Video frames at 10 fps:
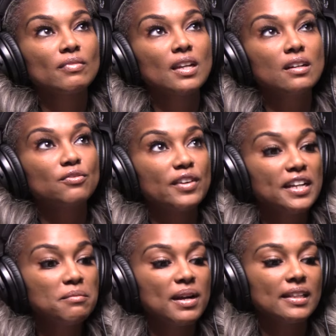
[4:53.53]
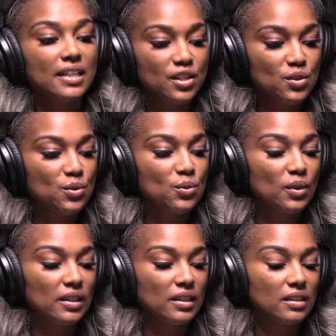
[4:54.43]
a friend of mine, they knew
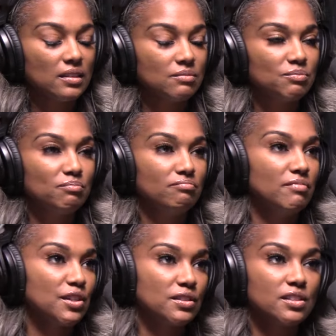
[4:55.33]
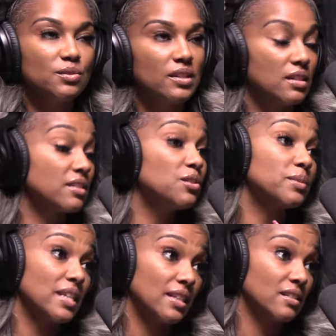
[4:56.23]
uh, their student, a student was
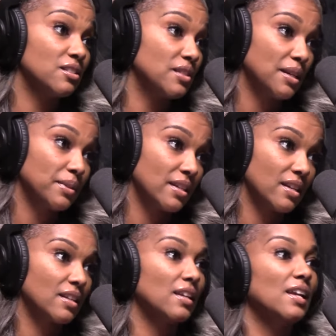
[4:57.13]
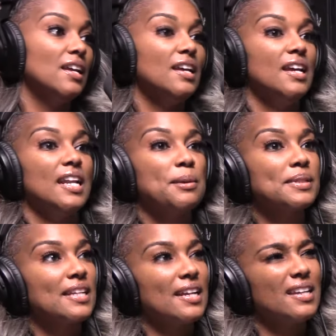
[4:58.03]
at the institution I was at. Mm-hmm. They was
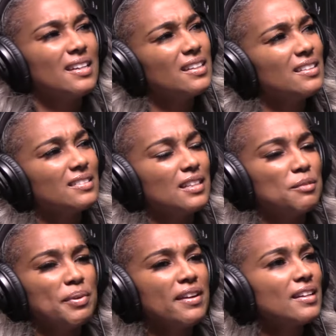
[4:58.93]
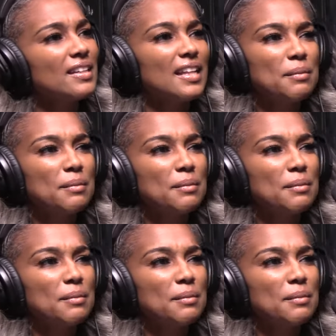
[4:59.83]
like, yeah, apparently they